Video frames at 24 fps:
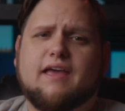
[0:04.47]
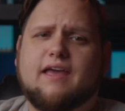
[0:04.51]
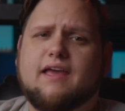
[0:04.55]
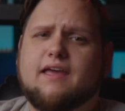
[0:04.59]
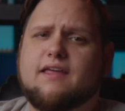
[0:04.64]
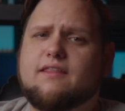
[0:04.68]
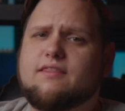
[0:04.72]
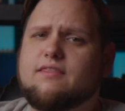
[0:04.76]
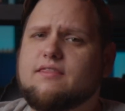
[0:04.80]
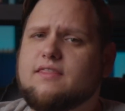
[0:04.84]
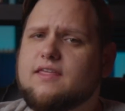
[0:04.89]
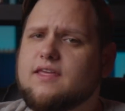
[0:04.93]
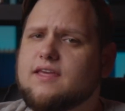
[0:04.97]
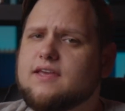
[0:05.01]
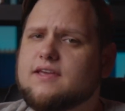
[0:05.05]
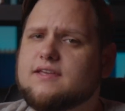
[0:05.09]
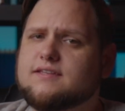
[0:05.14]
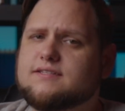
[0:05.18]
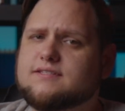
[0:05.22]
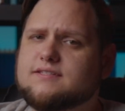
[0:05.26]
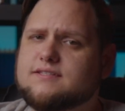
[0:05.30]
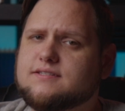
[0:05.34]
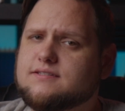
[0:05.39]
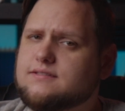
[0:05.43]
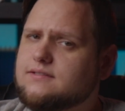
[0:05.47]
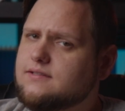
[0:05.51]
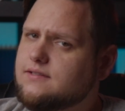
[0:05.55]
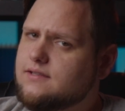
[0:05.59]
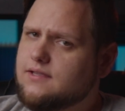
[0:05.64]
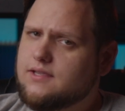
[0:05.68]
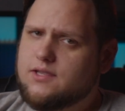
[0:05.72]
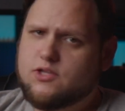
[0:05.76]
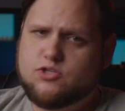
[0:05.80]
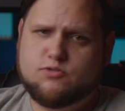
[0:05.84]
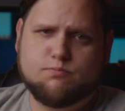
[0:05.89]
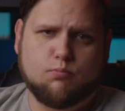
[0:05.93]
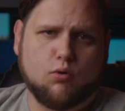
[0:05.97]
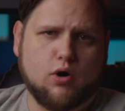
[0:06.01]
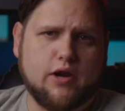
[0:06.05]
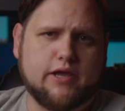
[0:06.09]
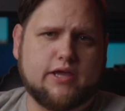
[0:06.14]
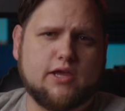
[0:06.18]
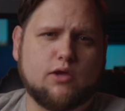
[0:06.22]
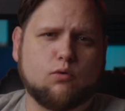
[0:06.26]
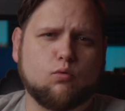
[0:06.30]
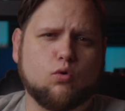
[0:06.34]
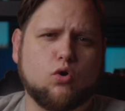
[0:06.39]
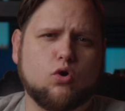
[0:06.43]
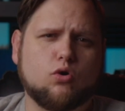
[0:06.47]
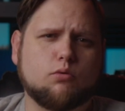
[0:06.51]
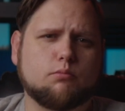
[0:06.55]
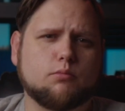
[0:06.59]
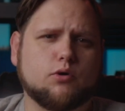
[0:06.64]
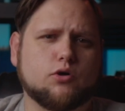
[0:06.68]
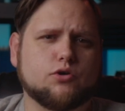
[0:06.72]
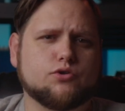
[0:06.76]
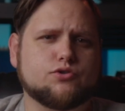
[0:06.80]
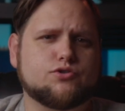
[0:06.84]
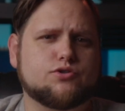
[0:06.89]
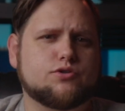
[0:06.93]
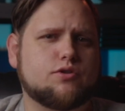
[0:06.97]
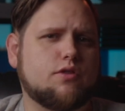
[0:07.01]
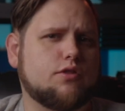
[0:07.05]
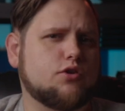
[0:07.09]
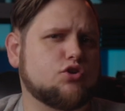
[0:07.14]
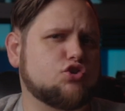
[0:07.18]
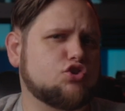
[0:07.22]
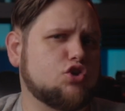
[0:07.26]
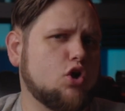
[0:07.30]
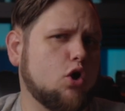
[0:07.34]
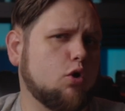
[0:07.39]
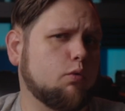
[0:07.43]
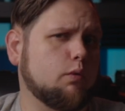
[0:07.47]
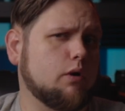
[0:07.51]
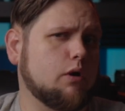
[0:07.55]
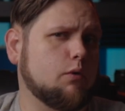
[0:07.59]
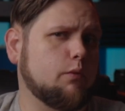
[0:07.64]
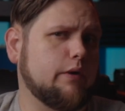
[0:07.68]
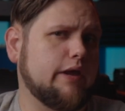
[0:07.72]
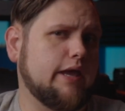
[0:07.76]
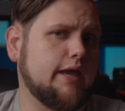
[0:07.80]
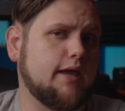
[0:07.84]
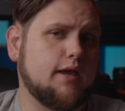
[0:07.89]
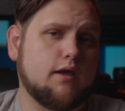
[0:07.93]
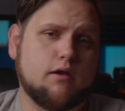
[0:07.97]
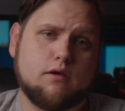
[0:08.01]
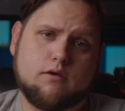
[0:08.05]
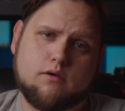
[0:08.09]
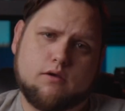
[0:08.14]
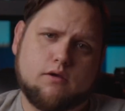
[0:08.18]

And this is Breaking Rumors, the show where we